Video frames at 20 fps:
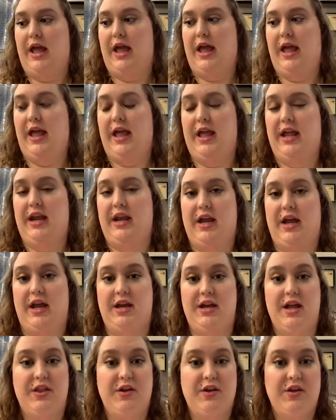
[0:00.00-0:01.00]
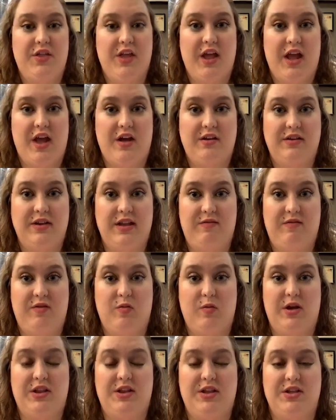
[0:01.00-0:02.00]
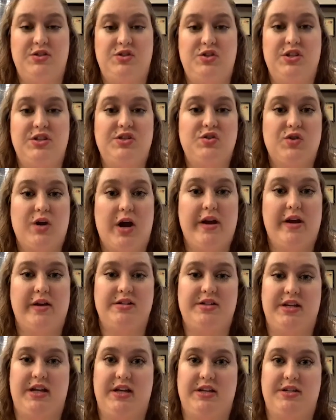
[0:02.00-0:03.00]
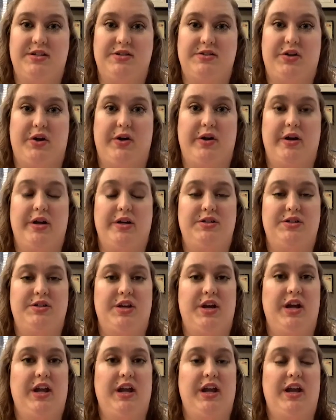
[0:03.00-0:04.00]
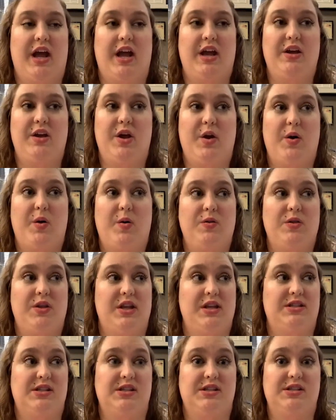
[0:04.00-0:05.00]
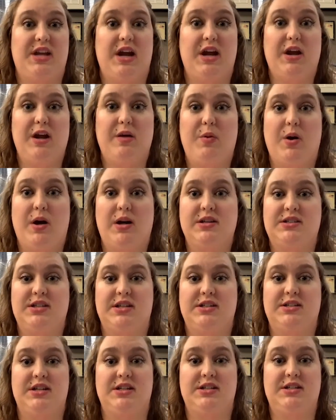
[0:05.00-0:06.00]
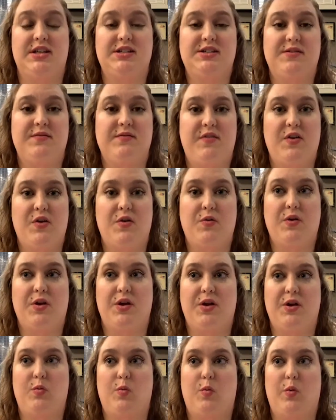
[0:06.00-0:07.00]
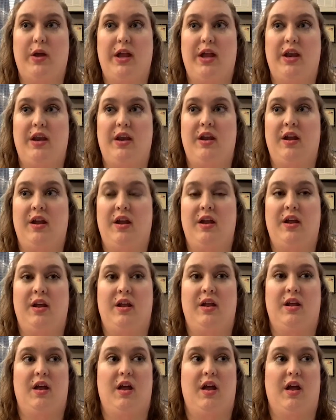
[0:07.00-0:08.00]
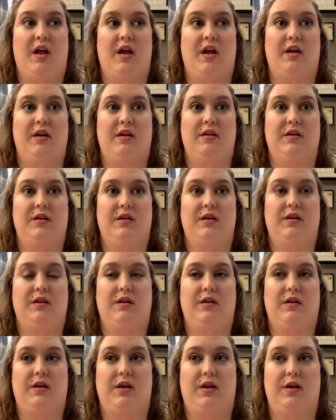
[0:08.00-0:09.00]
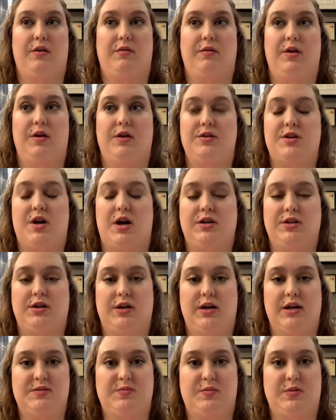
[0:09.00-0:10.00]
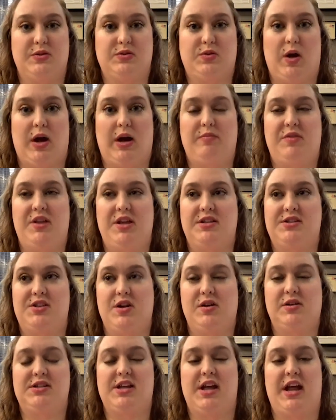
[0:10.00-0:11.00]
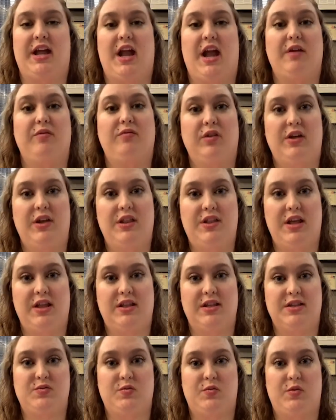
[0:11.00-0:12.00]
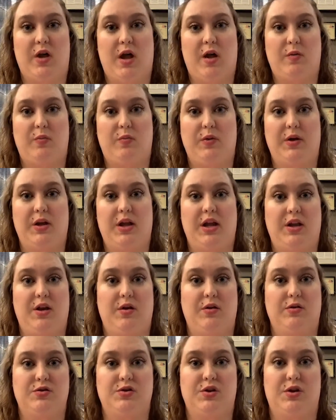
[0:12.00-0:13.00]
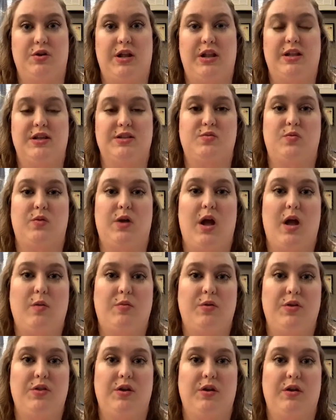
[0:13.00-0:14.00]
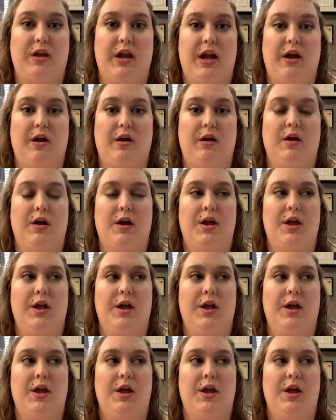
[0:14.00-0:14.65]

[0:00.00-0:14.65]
And another thing I'll leave you with is just try not to get discouraged. Again, I know it's a scary process. It doesn't feel good when, you know, your doctor has prescribed this. They're saying, I really think this will help in your journey. This will help with your care.